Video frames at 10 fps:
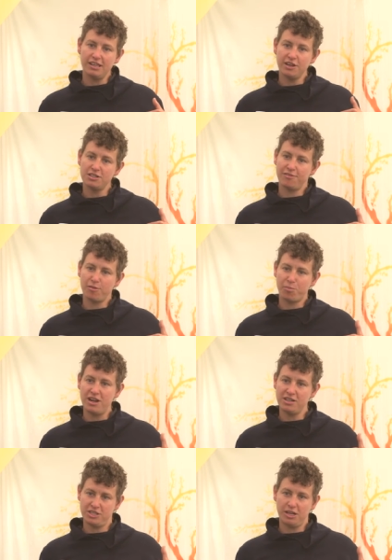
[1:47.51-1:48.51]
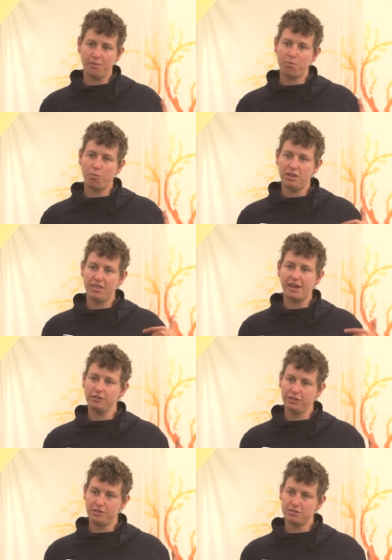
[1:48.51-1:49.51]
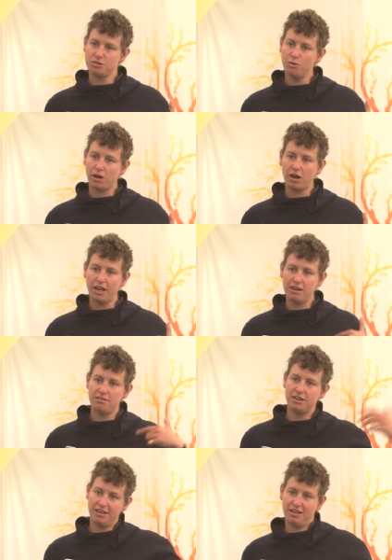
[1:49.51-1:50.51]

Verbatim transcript: years of apprenticeship with elders who are in